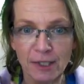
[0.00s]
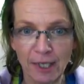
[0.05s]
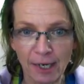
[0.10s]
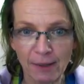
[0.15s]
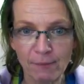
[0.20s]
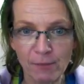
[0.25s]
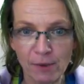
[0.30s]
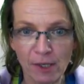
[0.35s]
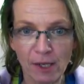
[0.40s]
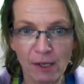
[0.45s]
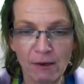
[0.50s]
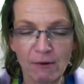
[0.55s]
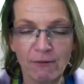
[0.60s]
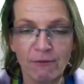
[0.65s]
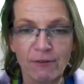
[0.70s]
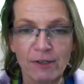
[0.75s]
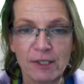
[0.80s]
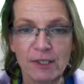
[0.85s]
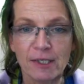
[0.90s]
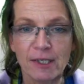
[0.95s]
Same
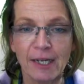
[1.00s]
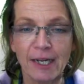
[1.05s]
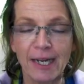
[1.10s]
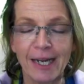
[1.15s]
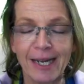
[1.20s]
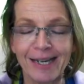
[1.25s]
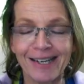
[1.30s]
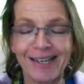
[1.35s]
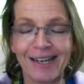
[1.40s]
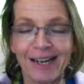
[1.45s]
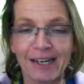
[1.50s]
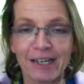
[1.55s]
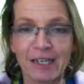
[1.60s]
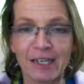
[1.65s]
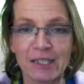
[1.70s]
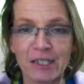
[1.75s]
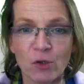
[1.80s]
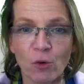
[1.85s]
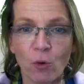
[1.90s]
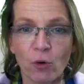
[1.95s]
thing with any
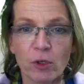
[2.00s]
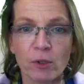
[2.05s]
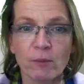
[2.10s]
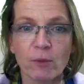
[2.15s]
Atlas